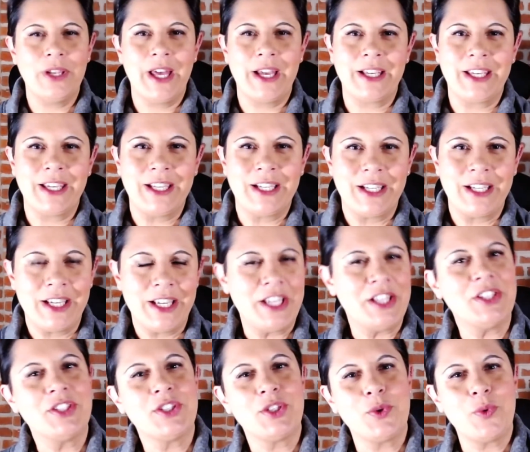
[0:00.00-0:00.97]
like in an
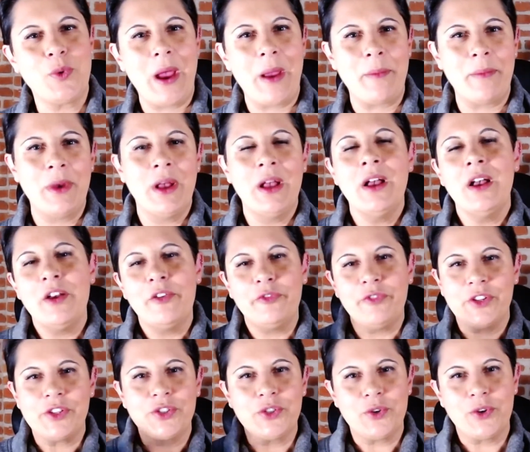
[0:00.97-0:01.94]
Instagram
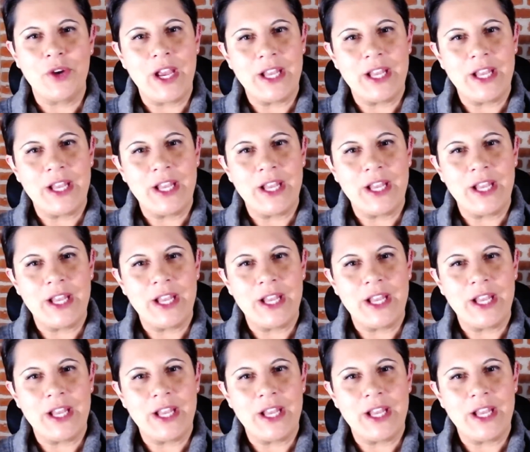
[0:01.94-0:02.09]
filter,